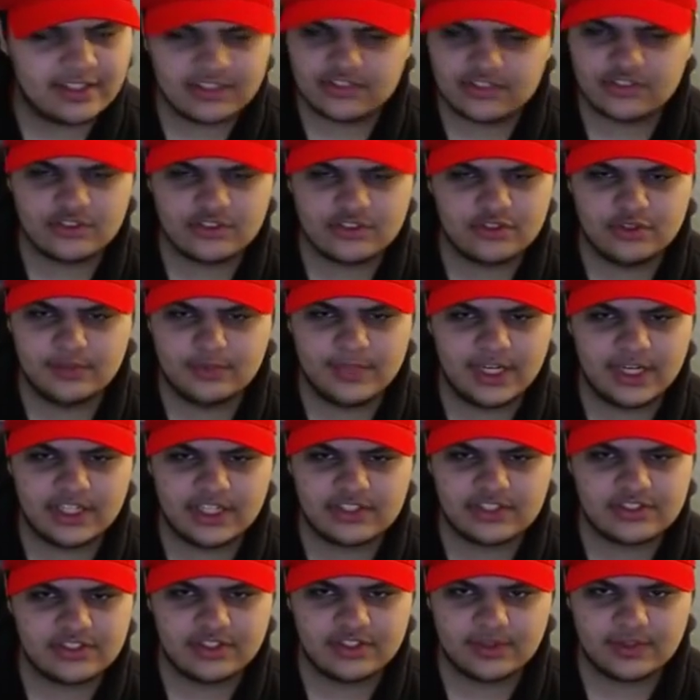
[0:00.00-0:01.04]
It's just too
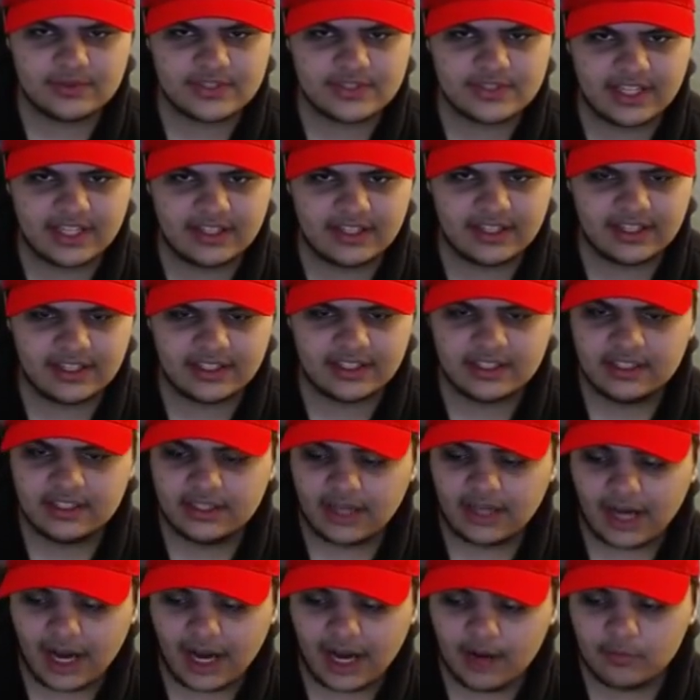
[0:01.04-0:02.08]
much. You know what I'm saying? Like,
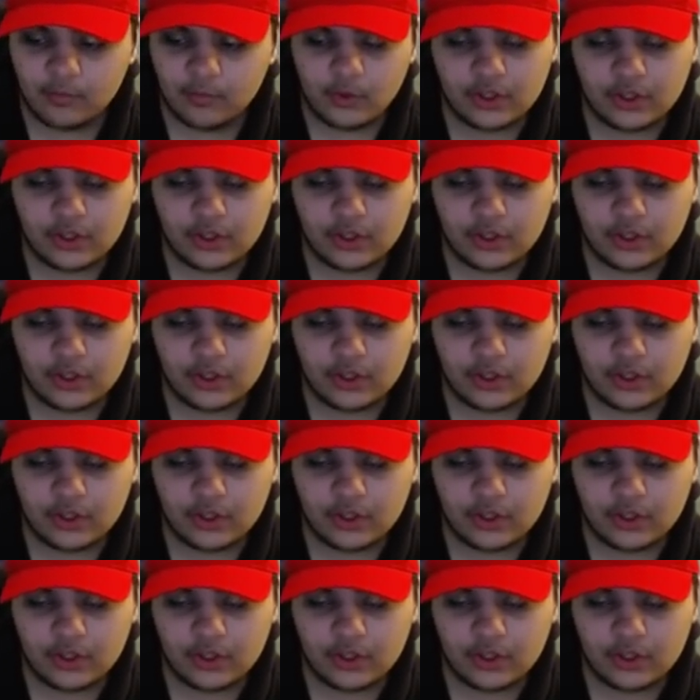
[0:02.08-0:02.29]
I'm